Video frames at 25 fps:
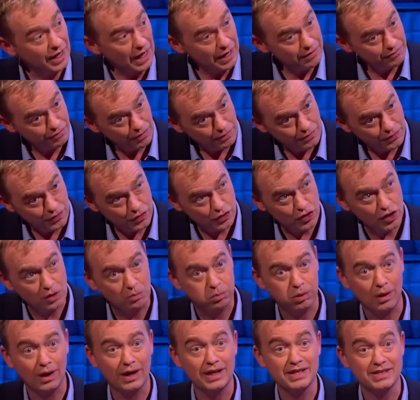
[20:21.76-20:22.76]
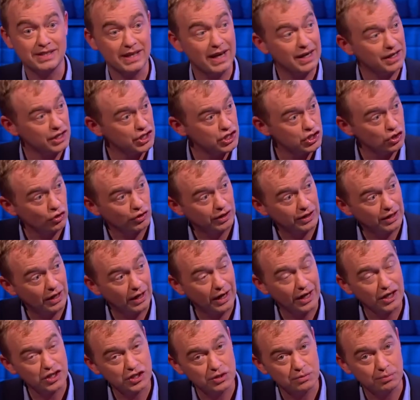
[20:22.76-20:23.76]
came from third place. They had a shocking
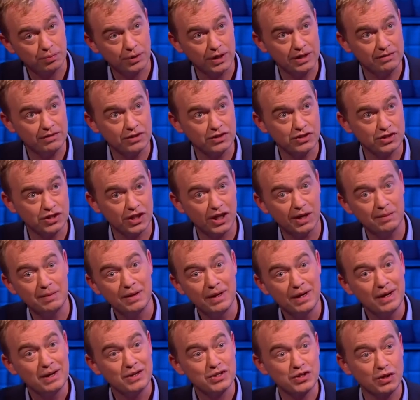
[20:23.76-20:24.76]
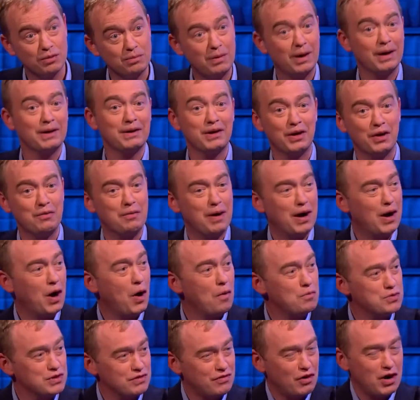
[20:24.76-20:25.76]
election previous time. So my, you know, my
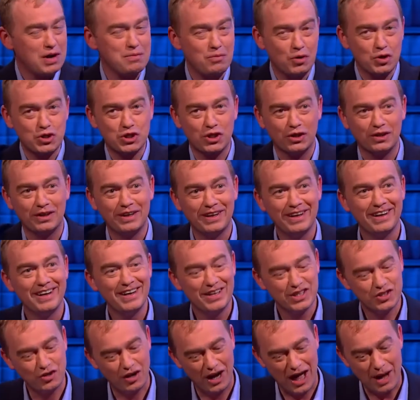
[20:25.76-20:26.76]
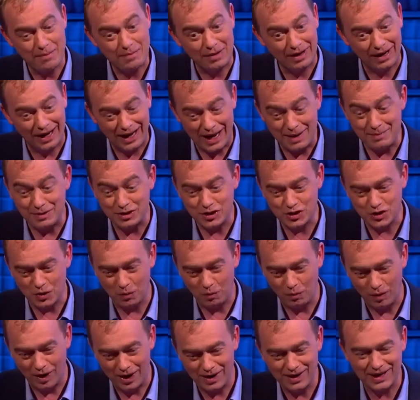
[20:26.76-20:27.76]
hopes are very much on trying to emulate him in
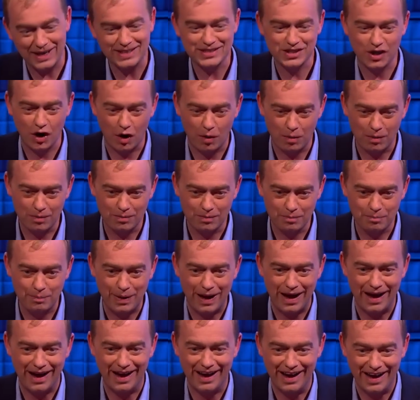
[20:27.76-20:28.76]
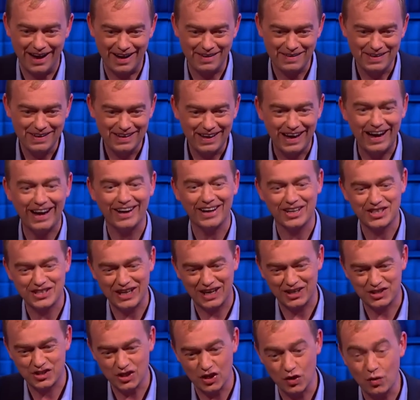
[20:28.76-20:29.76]
some way. He's got better hair and a
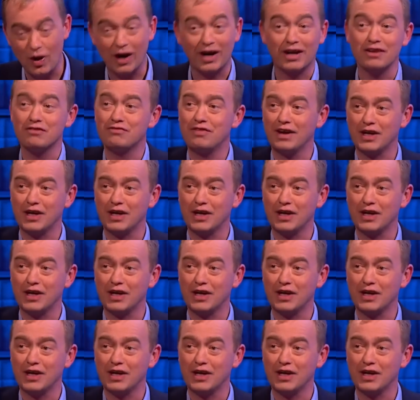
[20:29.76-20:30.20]
tattoo. I can